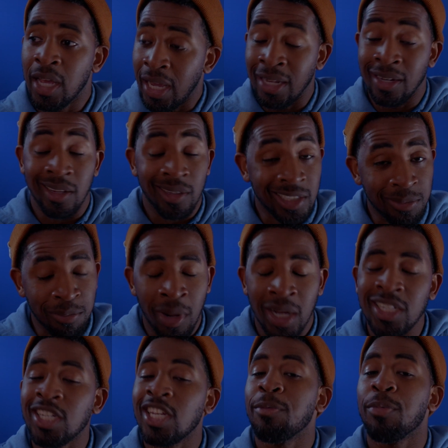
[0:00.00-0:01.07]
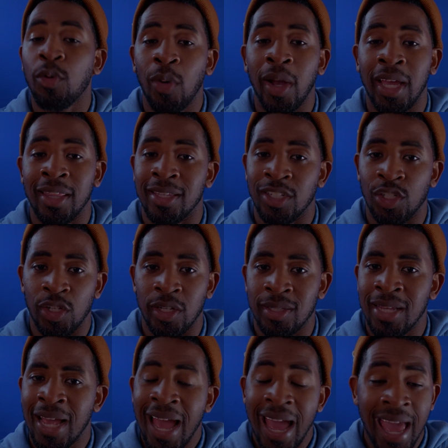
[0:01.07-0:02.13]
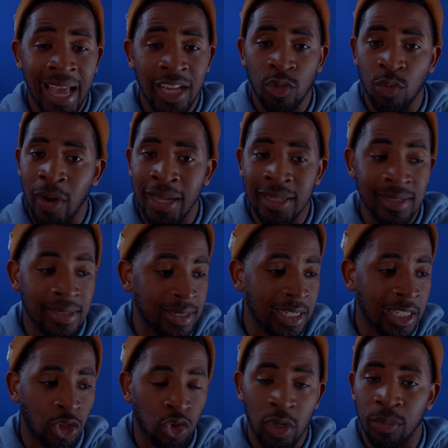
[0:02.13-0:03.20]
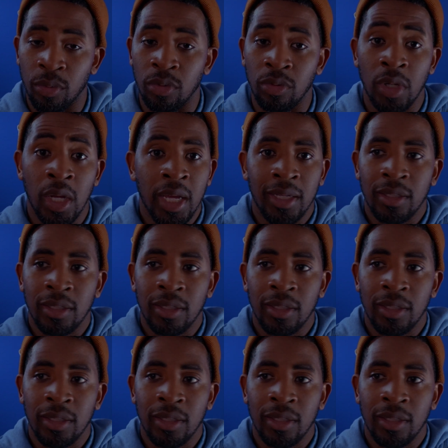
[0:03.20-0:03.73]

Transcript: in a much deeper way than just X, right, Z, triple.